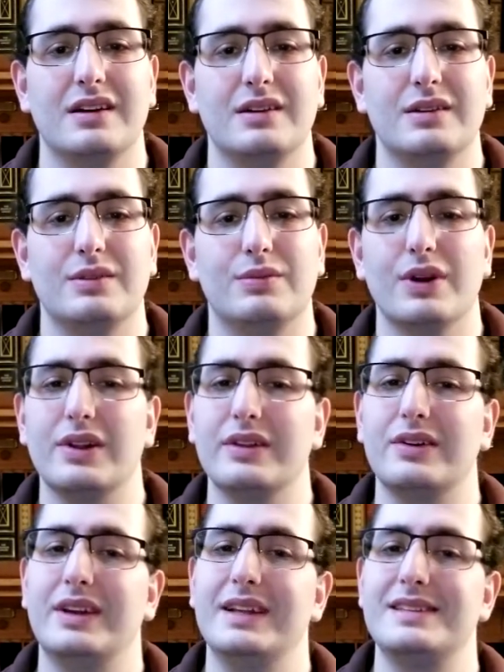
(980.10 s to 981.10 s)
What are
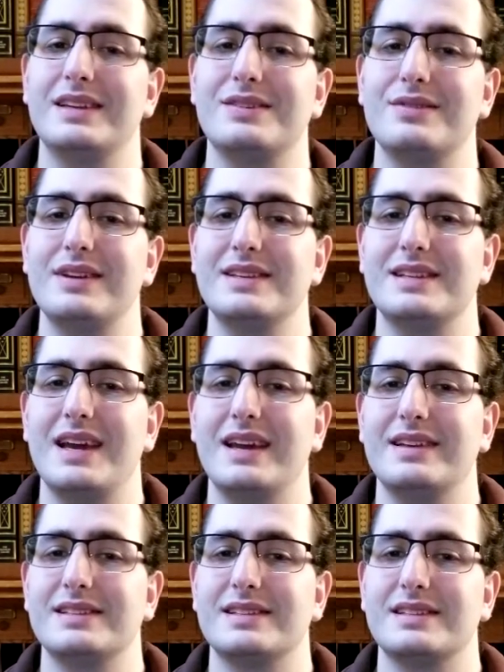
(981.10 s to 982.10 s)
little kids into these
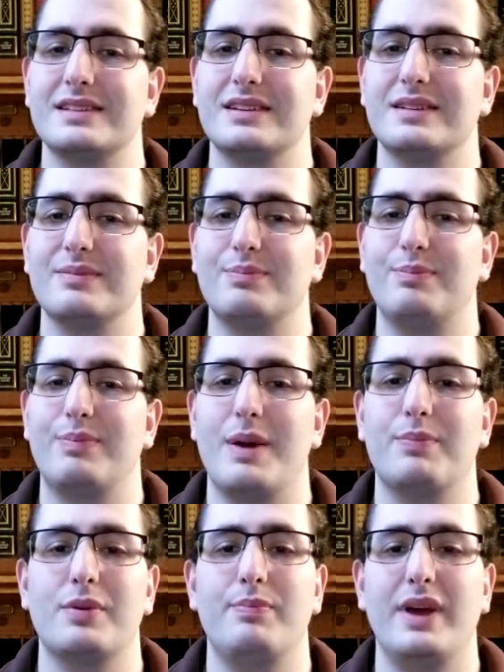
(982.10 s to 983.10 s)
days?
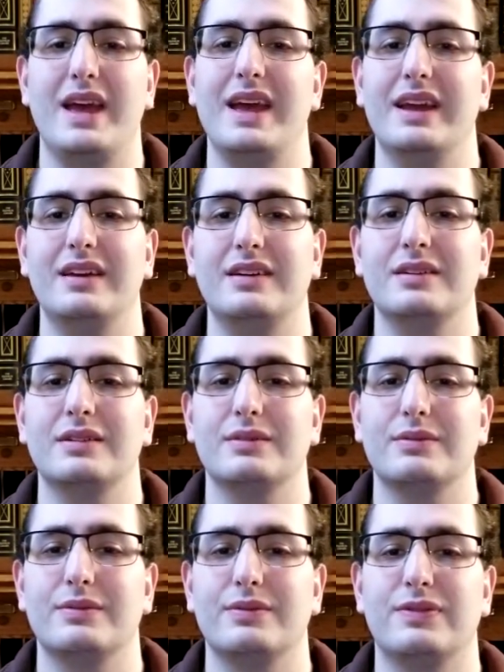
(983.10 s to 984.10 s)
Peppa Pig?
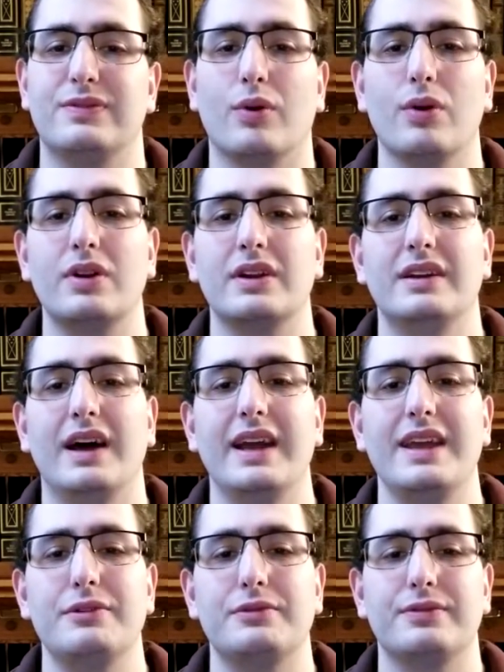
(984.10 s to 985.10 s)
Fork
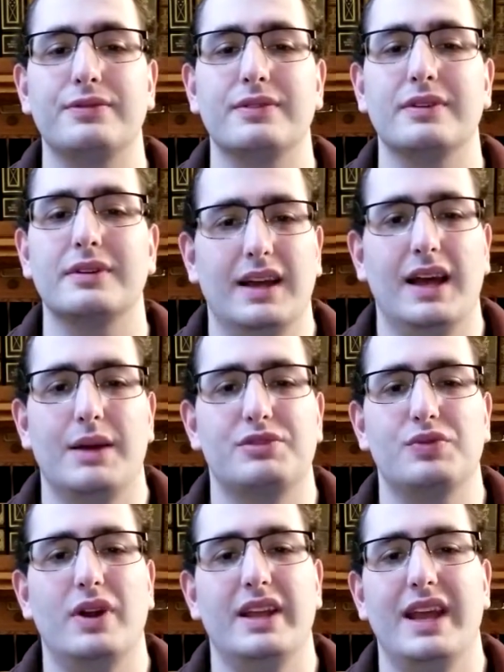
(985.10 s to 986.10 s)
Knife? I'm
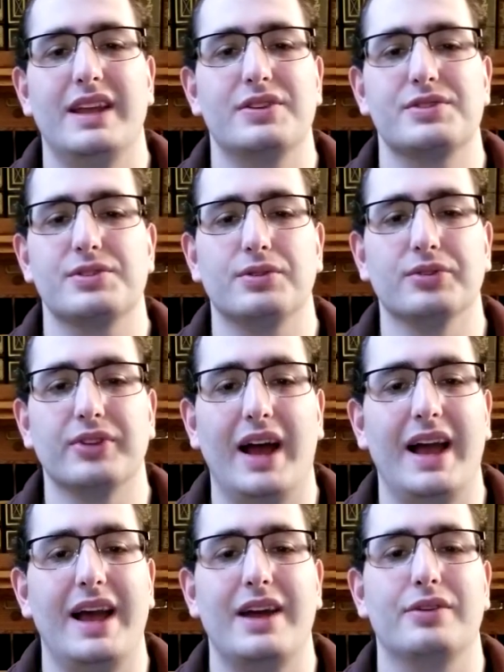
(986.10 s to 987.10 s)
28 years old.
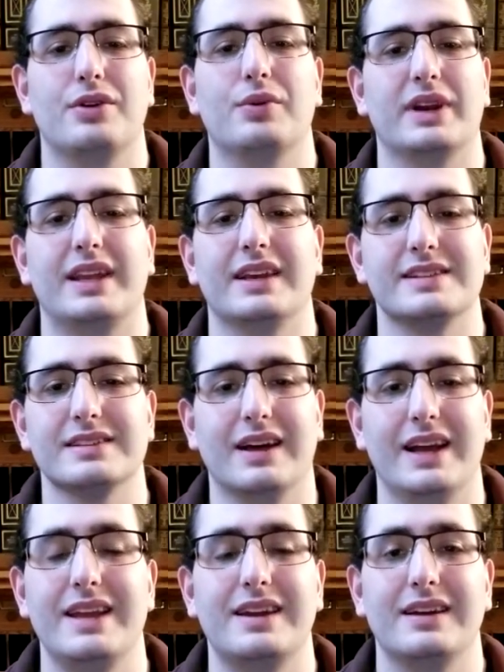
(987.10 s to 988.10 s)
I don't know what kids
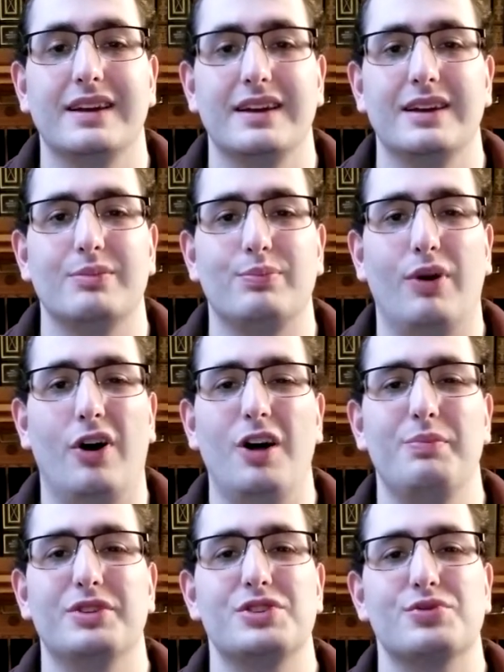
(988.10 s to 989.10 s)
like. Paw
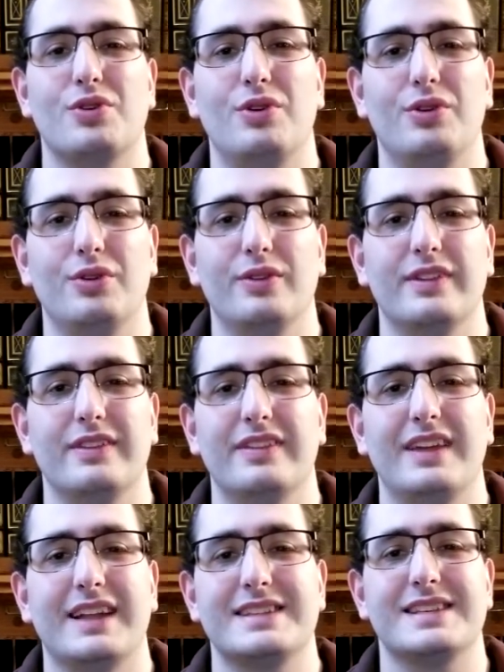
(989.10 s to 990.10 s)
Patrol?
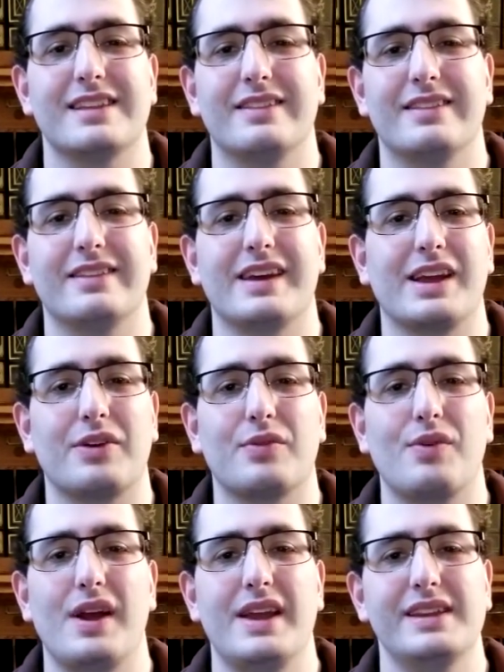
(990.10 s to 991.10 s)
That's a thing,
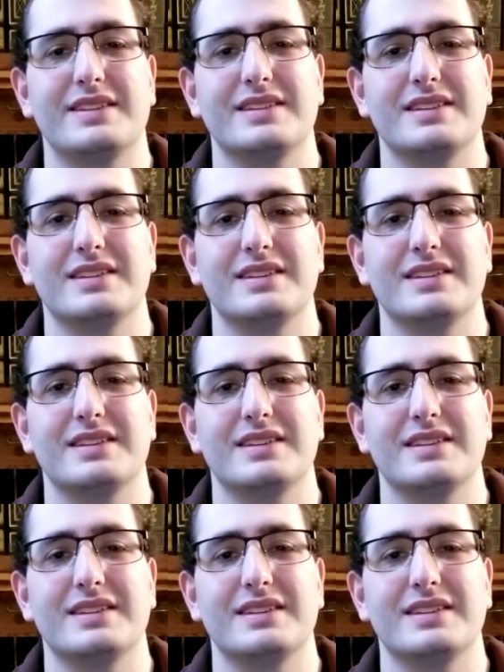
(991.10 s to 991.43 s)
right?